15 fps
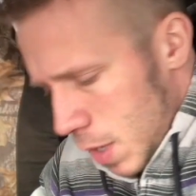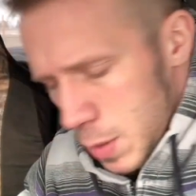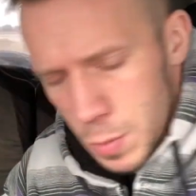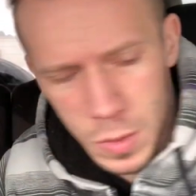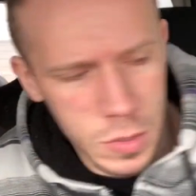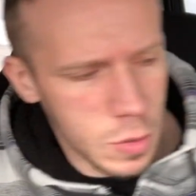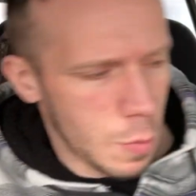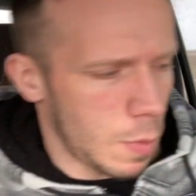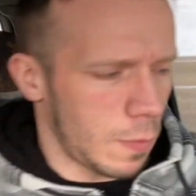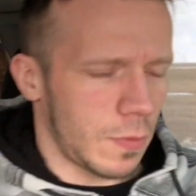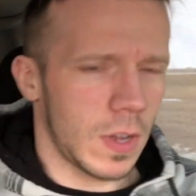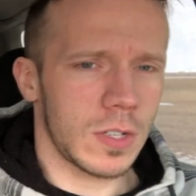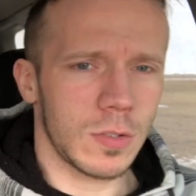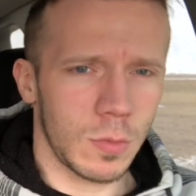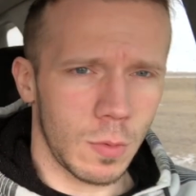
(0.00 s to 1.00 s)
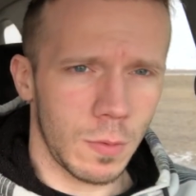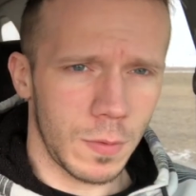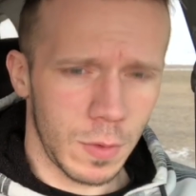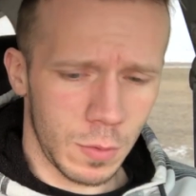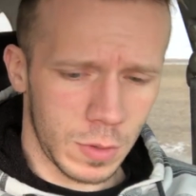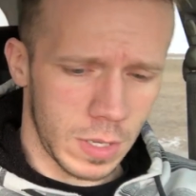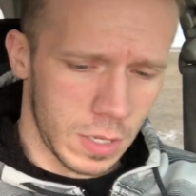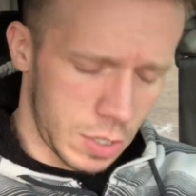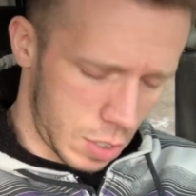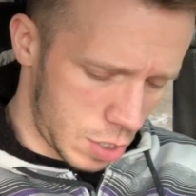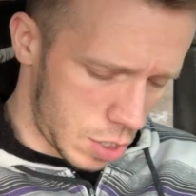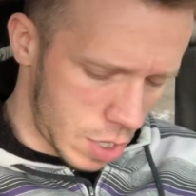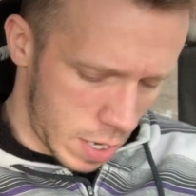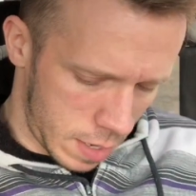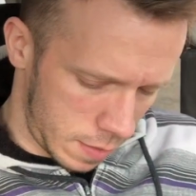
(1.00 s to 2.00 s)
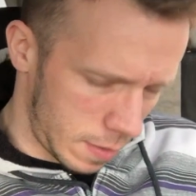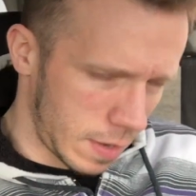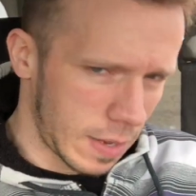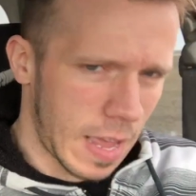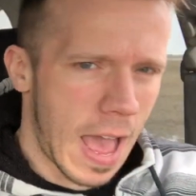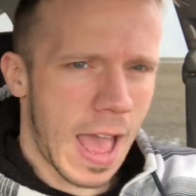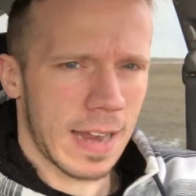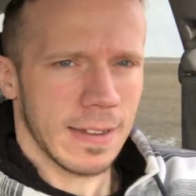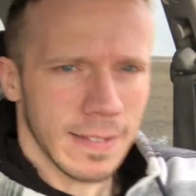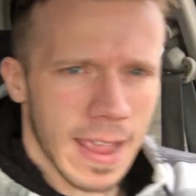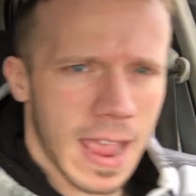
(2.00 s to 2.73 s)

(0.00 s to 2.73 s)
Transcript: am I supposed to do a professional review with this shit? God